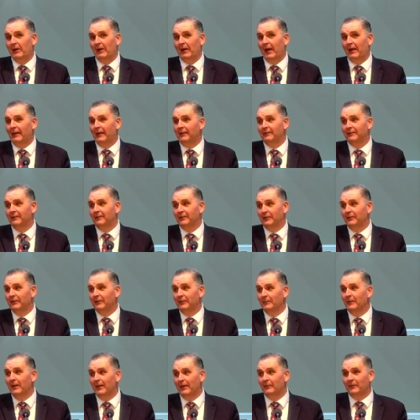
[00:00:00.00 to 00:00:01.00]
I, you know, you
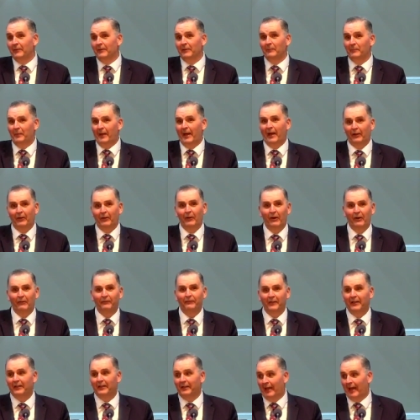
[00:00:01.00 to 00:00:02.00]
might want to back off
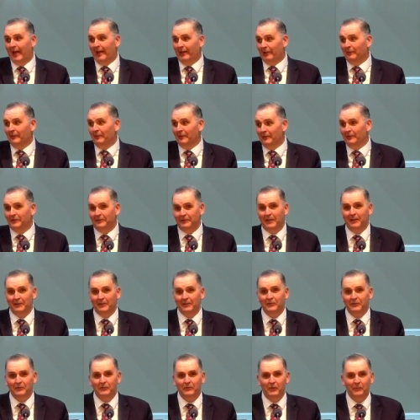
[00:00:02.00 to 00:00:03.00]
on that. You're really sounding
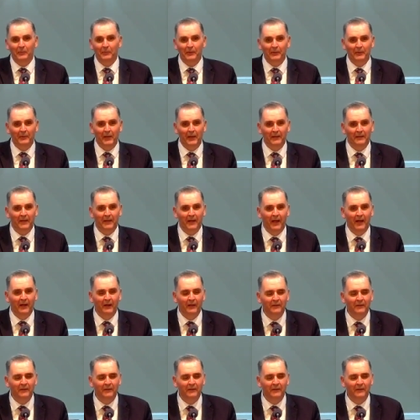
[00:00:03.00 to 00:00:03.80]
stupid right now.